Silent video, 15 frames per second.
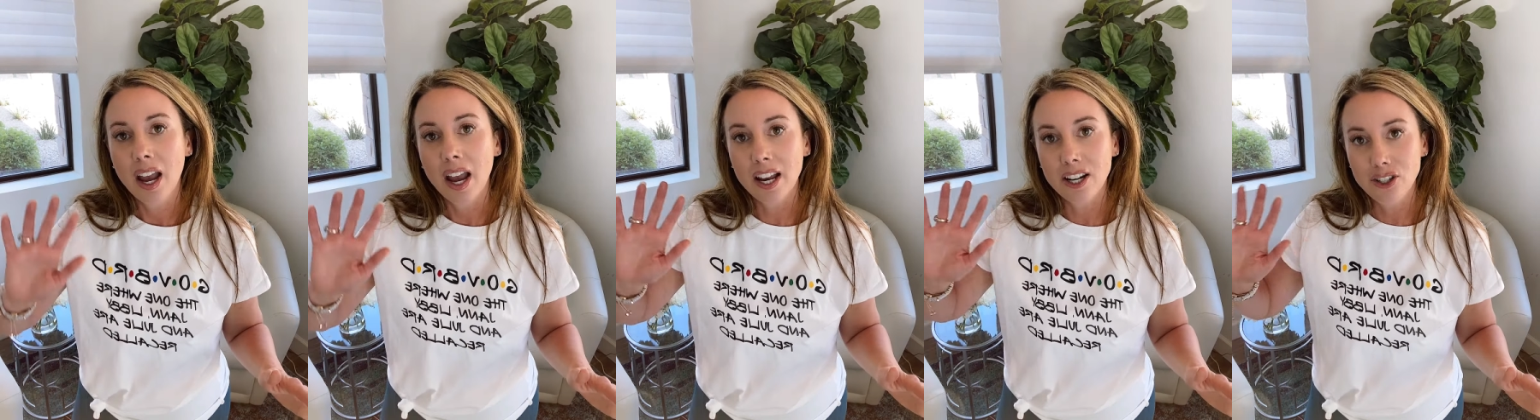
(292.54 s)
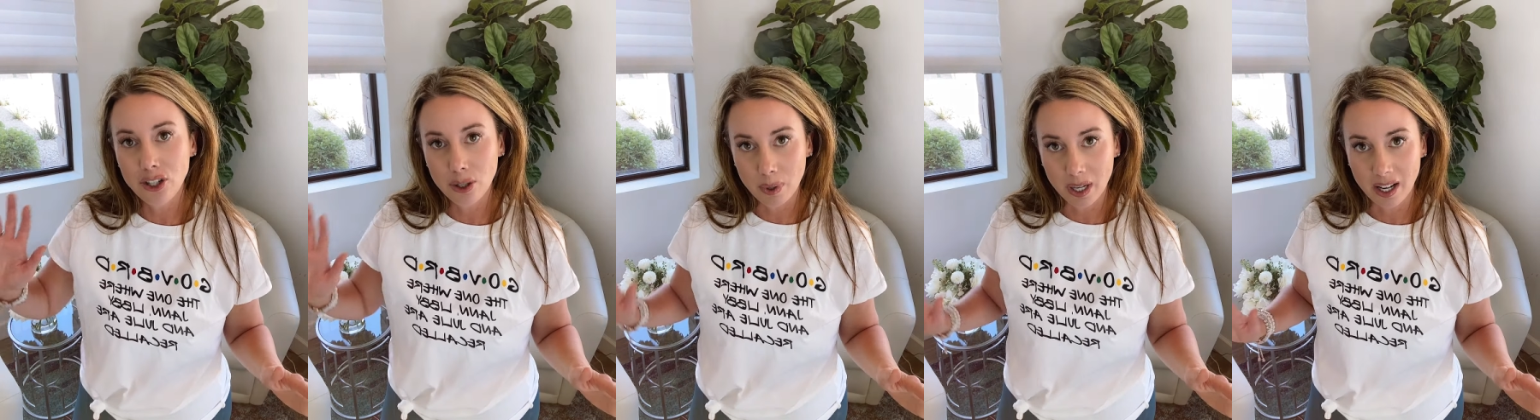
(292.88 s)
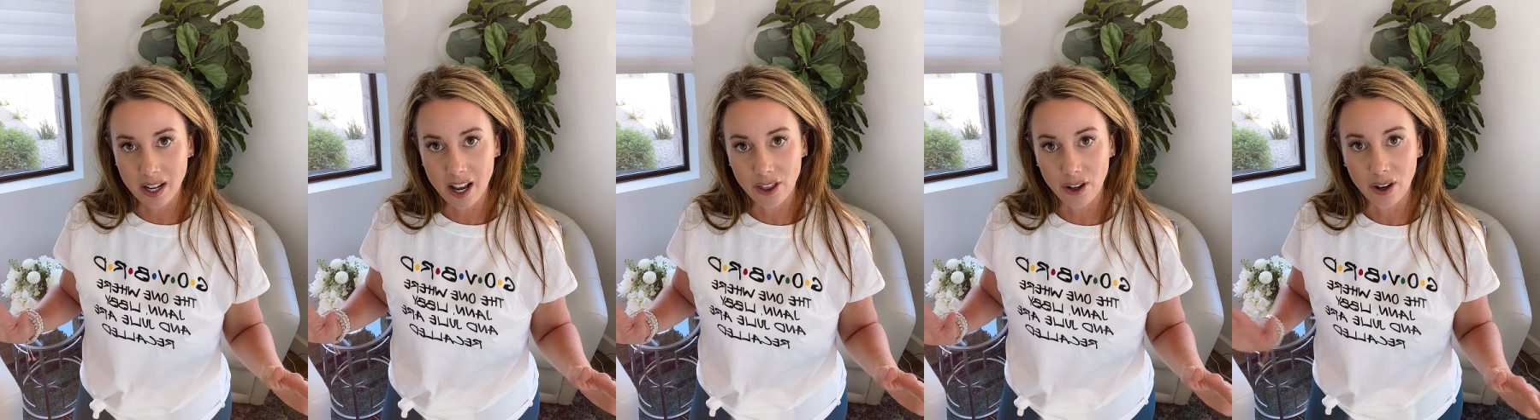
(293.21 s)
and doing
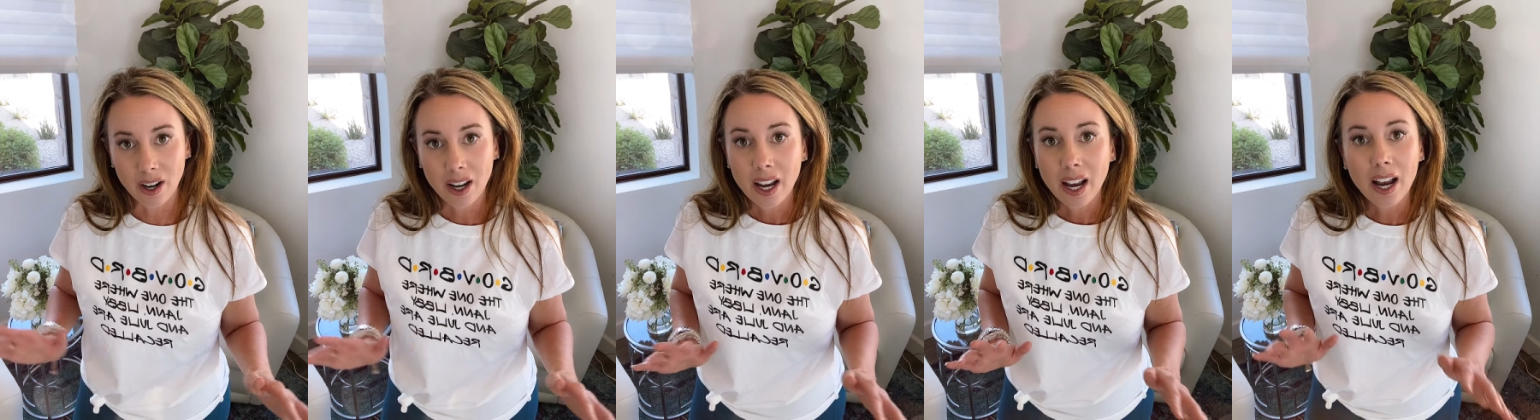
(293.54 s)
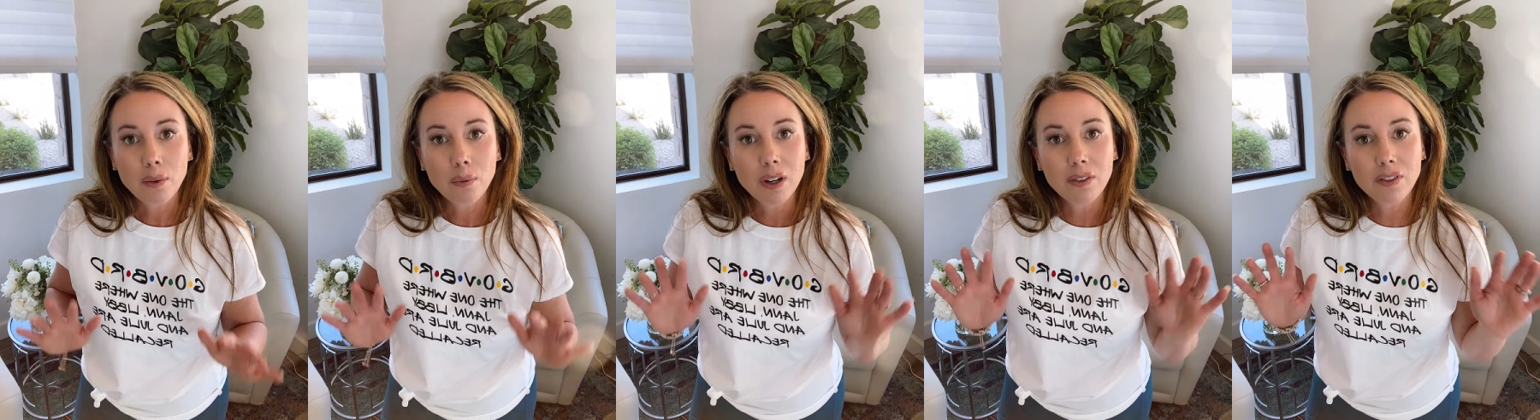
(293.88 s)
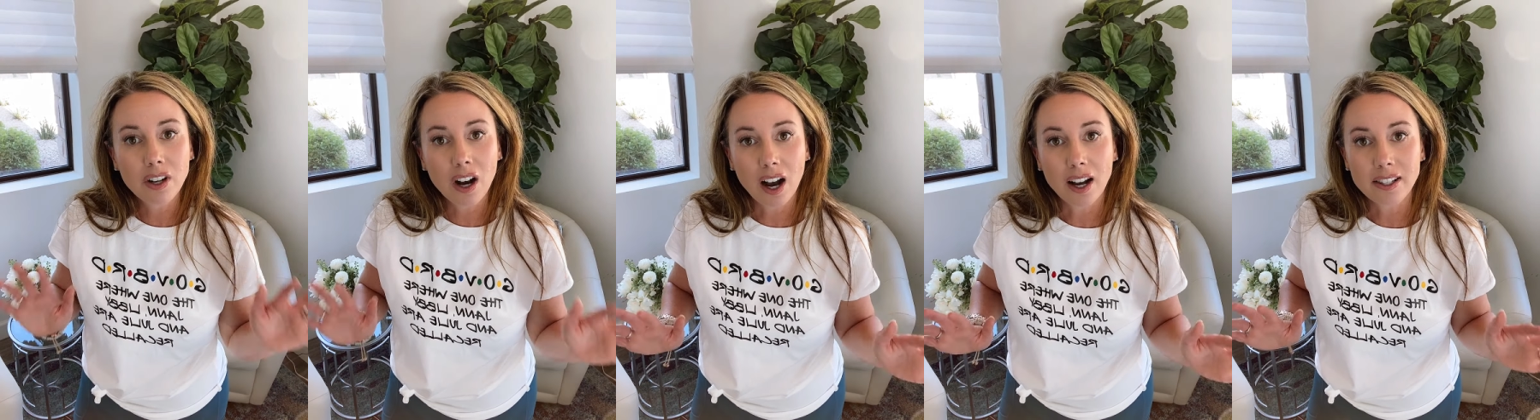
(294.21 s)
another. And we've
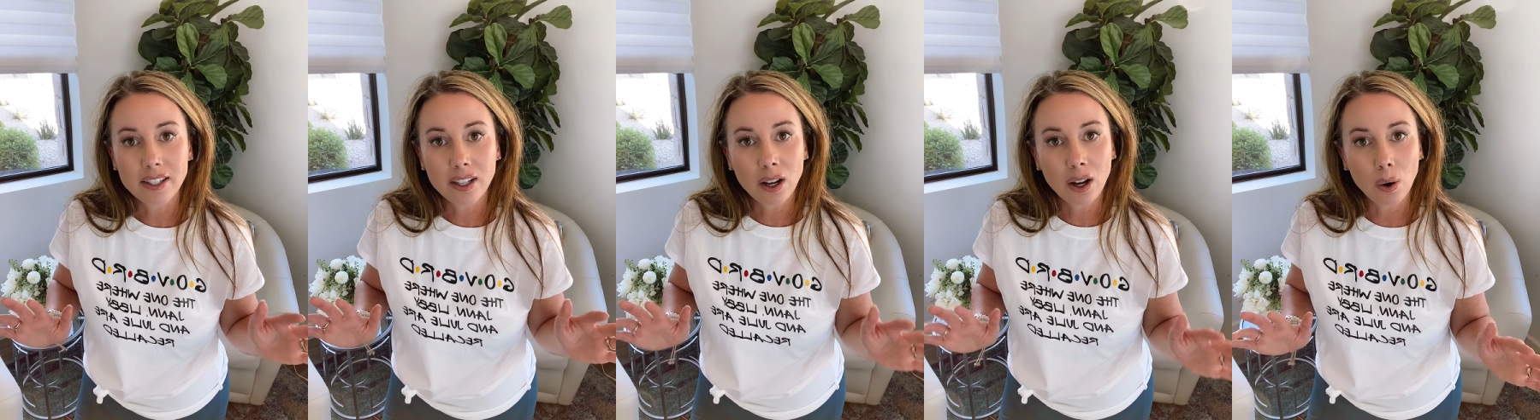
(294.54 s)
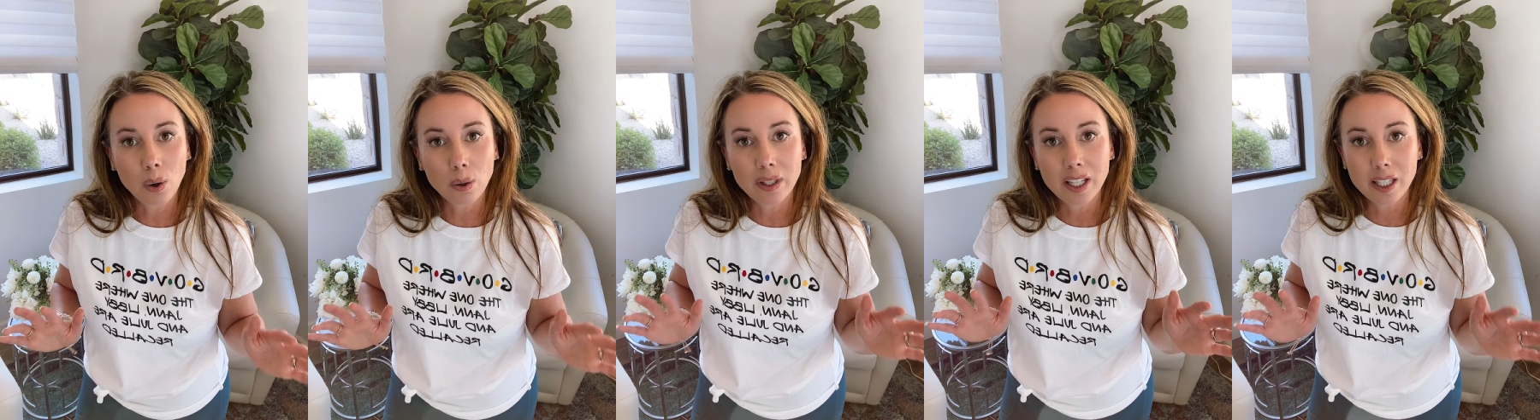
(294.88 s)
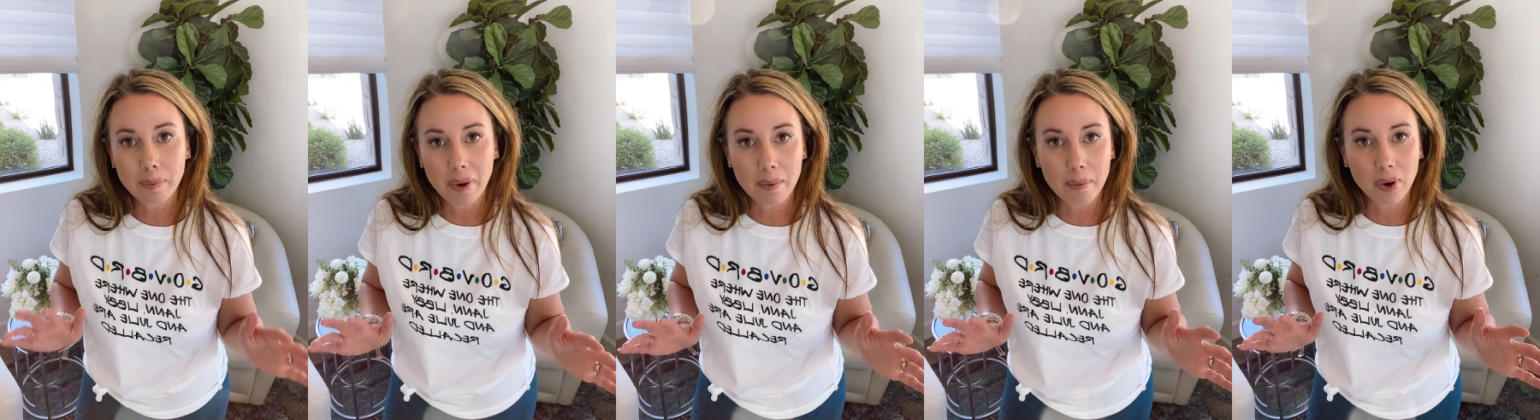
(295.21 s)
got to hold these
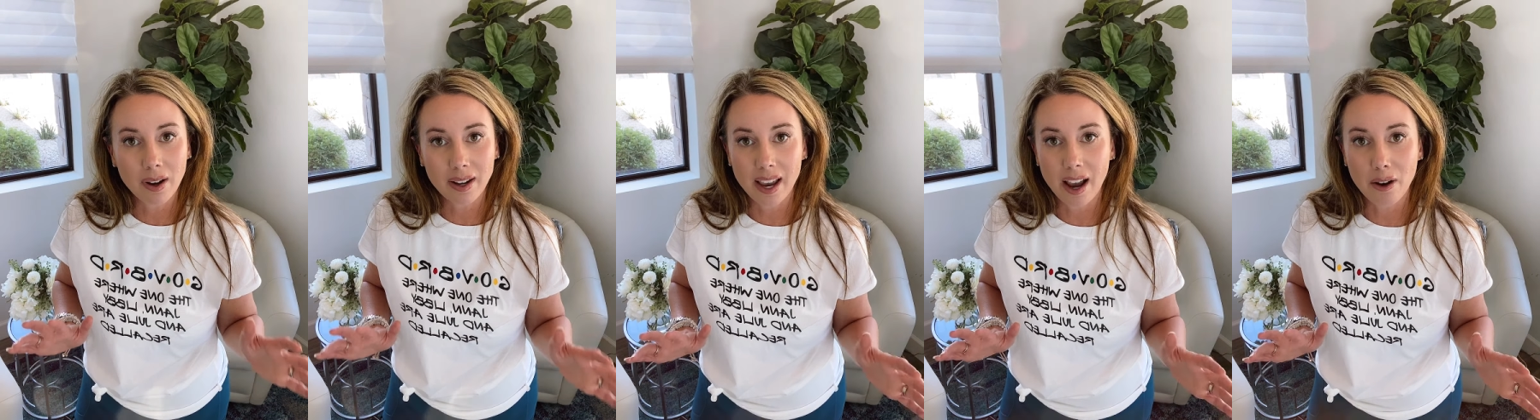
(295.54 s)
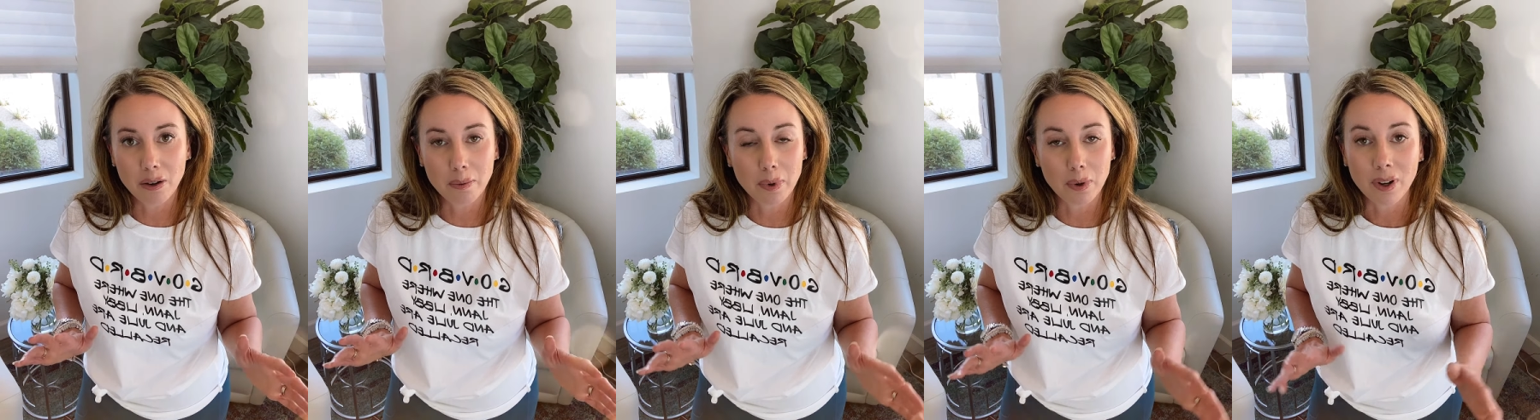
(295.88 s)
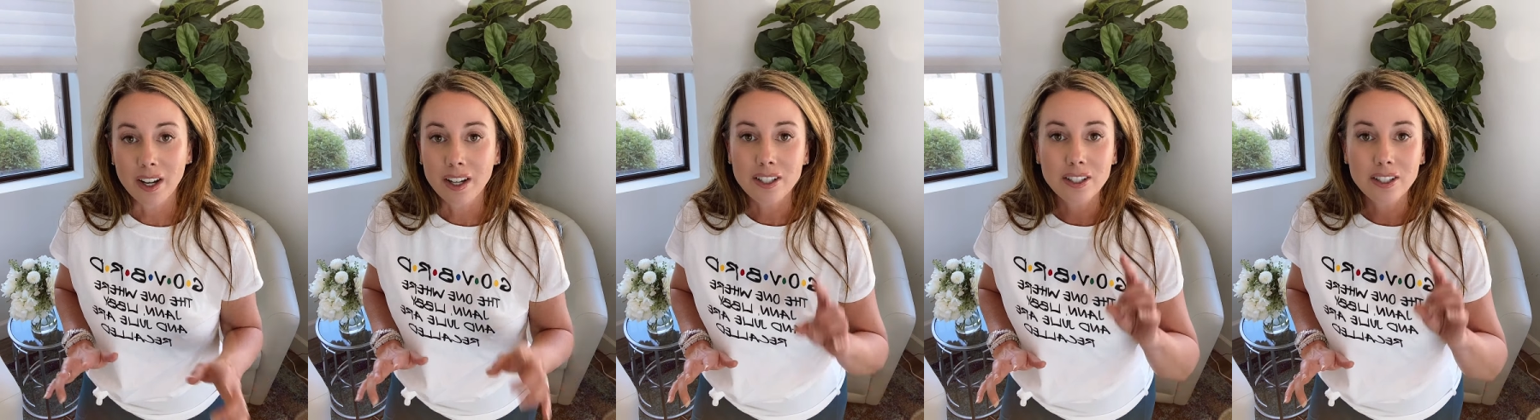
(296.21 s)
people accountable.